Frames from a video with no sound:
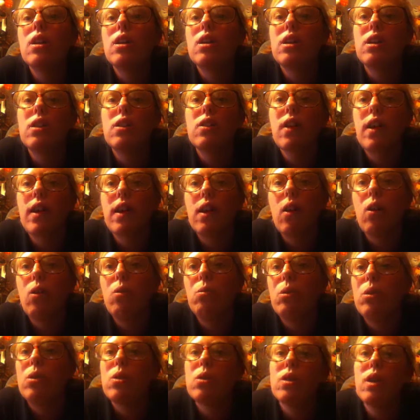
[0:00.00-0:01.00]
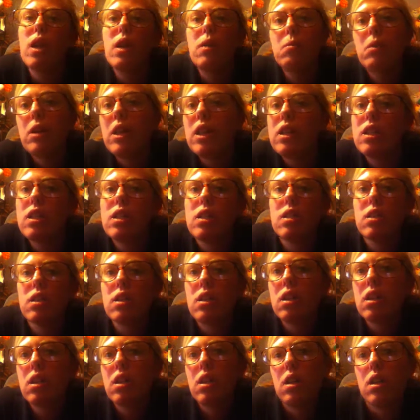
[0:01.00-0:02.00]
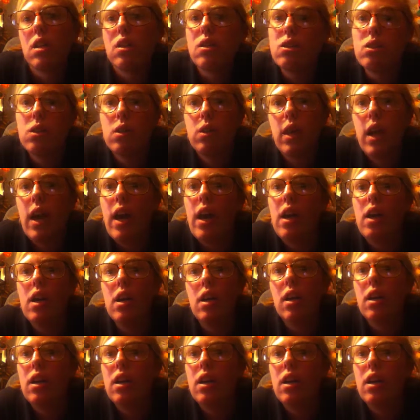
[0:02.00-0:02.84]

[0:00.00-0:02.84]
it's like almost 10 minutes. So yeah.